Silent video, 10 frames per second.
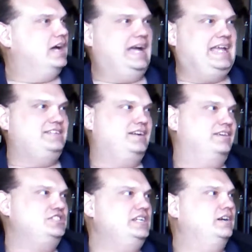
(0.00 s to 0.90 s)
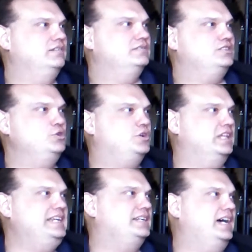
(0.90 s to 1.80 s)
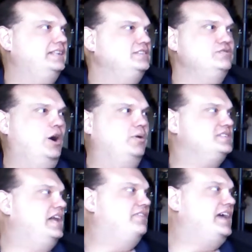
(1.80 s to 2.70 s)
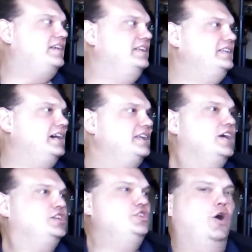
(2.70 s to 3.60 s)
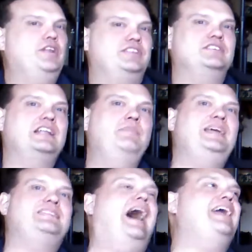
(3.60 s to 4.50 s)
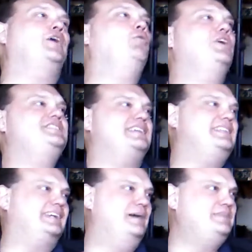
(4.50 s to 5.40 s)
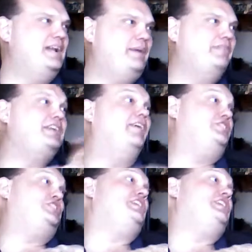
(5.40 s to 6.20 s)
I hate Derek Jeter. Too clean cut. You know he's not that clean cut. You know that there's going to be a Tiger Woods thing that comes out about Derek